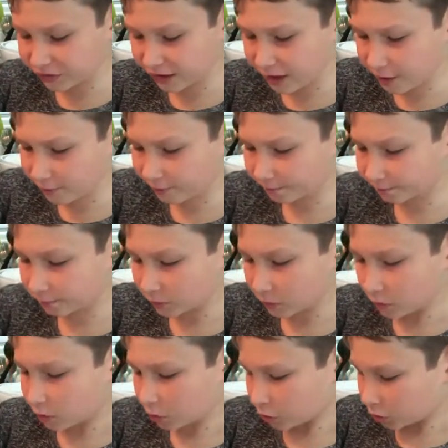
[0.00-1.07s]
now.
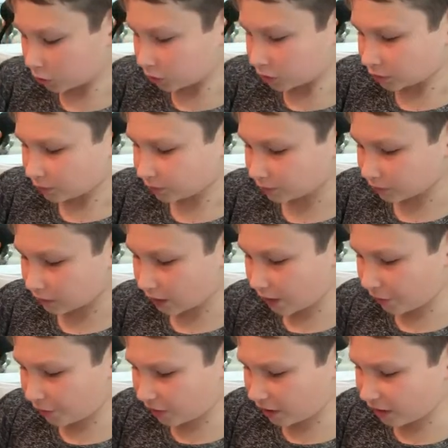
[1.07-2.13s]

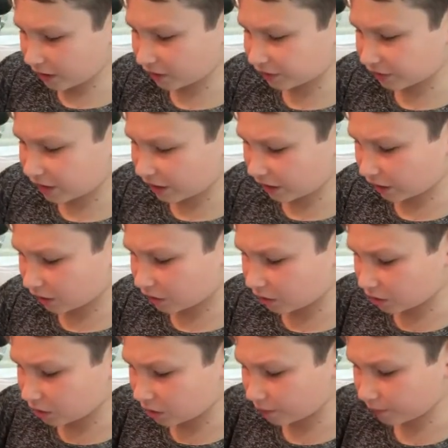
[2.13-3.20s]
I think it's getting
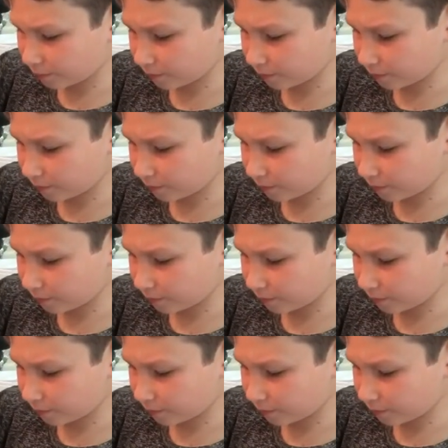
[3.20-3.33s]
good.